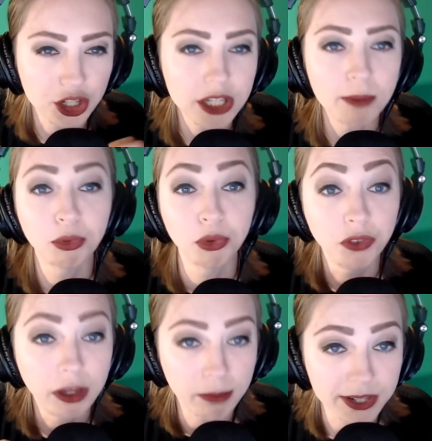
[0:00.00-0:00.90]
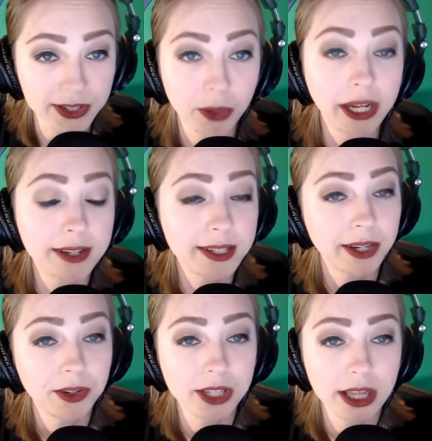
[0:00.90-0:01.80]
just improving my sewing
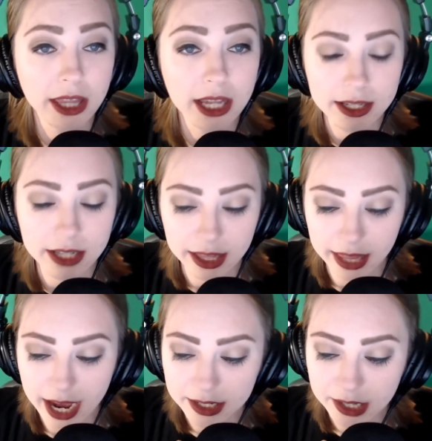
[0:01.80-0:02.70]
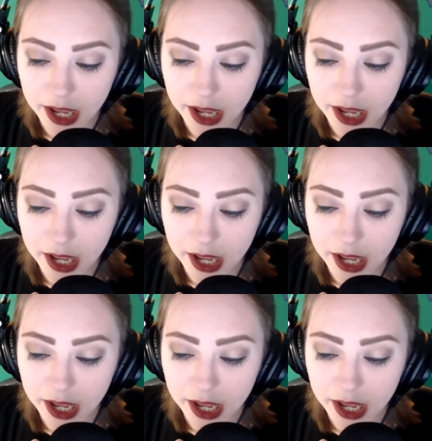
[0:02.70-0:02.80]
skills and things like that.